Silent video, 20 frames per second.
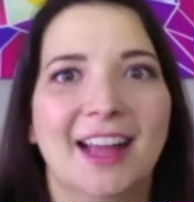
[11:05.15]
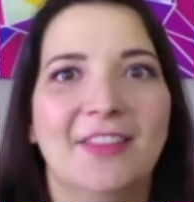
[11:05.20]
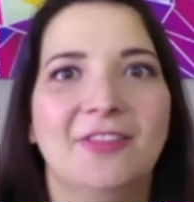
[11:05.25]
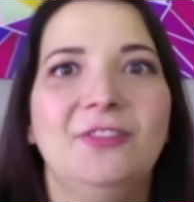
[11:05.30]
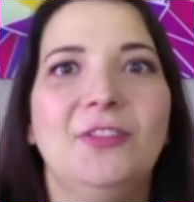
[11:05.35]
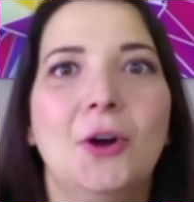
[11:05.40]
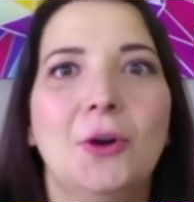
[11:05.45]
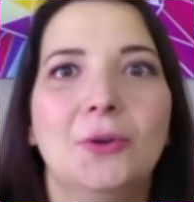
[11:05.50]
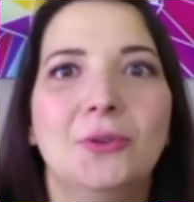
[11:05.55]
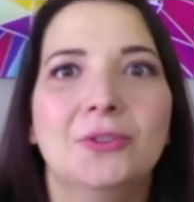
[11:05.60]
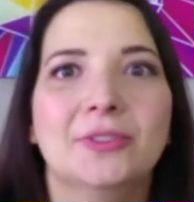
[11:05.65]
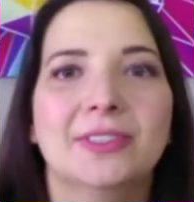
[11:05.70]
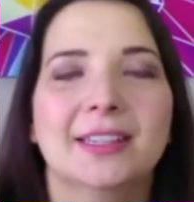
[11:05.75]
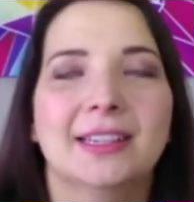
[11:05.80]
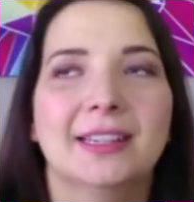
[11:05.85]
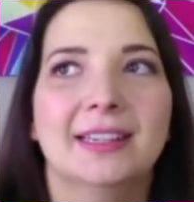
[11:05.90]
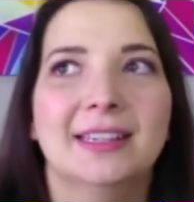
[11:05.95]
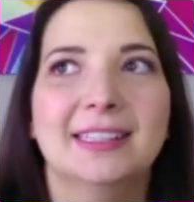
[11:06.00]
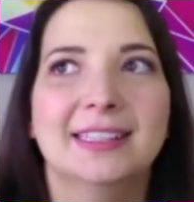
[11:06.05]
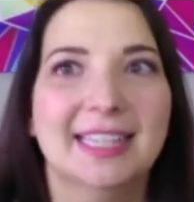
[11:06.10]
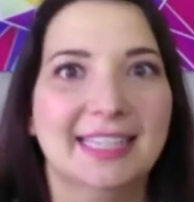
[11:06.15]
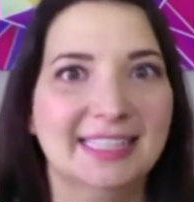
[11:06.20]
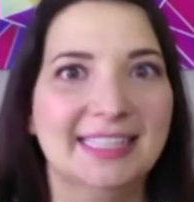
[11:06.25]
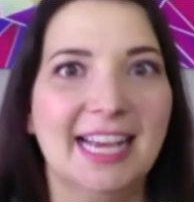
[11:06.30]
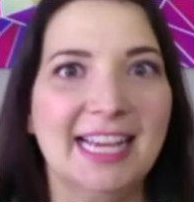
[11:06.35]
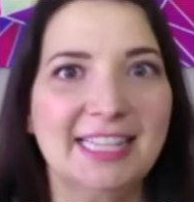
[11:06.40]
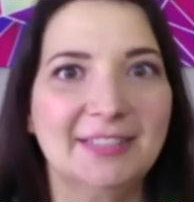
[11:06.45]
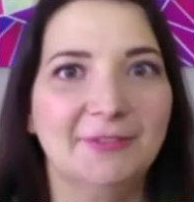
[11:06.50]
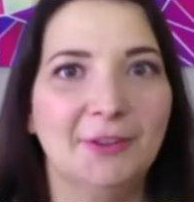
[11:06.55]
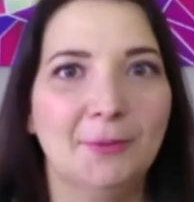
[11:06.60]
those
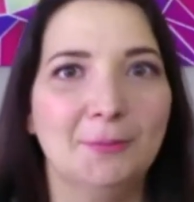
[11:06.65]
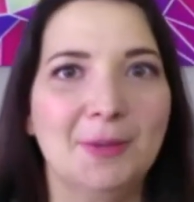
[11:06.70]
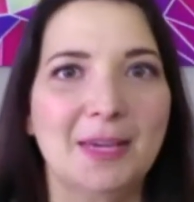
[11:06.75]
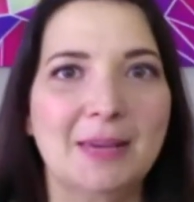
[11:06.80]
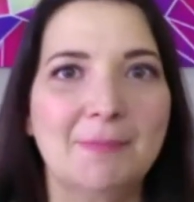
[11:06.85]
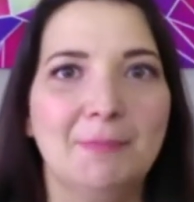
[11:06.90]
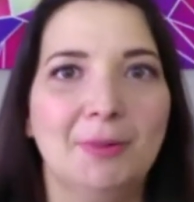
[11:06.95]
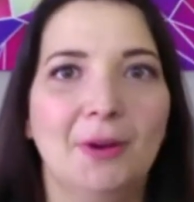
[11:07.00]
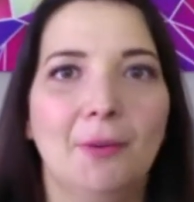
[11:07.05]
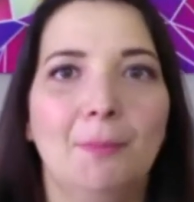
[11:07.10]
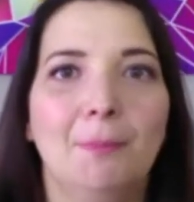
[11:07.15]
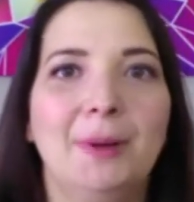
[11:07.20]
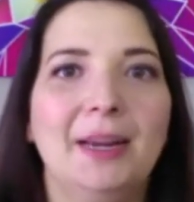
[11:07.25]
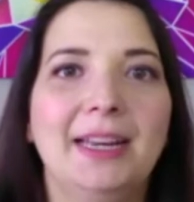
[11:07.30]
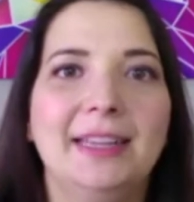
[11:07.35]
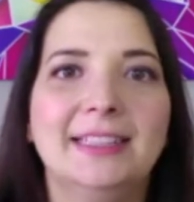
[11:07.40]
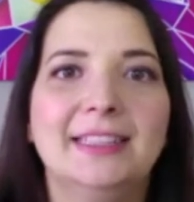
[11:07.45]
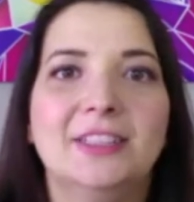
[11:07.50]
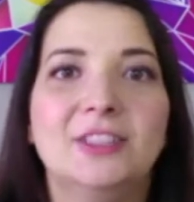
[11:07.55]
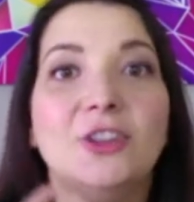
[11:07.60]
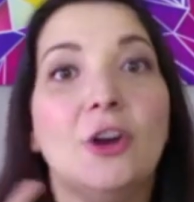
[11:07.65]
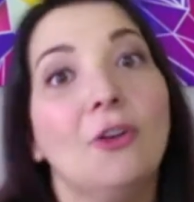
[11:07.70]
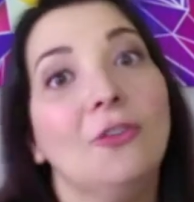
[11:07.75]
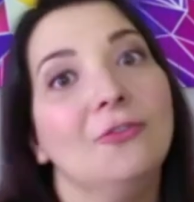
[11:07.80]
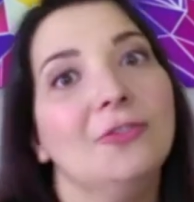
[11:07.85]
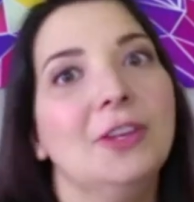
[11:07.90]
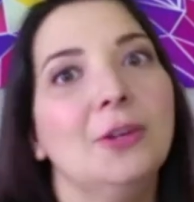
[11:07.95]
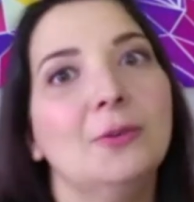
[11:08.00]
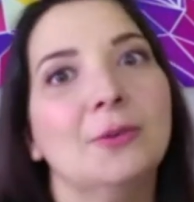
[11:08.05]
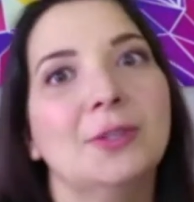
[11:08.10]
successful people, but don't
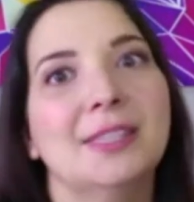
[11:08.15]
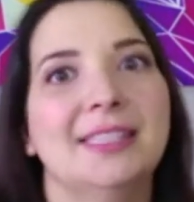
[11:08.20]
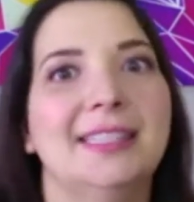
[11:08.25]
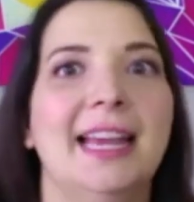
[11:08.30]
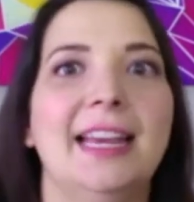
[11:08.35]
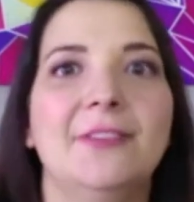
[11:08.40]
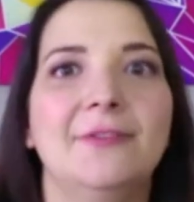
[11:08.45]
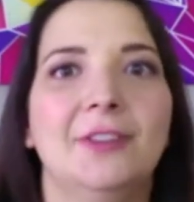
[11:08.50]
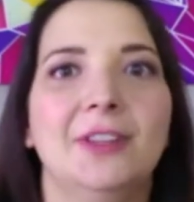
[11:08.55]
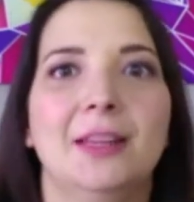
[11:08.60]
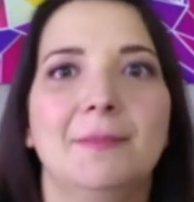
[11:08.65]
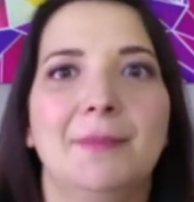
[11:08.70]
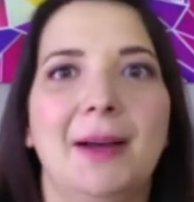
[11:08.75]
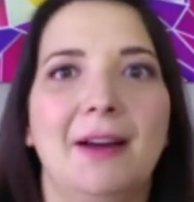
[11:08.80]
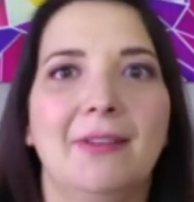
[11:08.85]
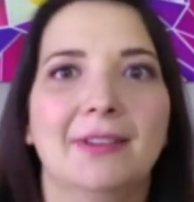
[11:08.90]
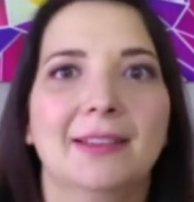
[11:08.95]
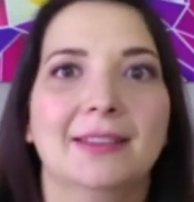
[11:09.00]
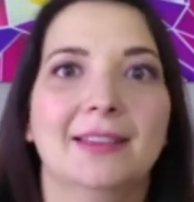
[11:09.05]
feel resentful about it.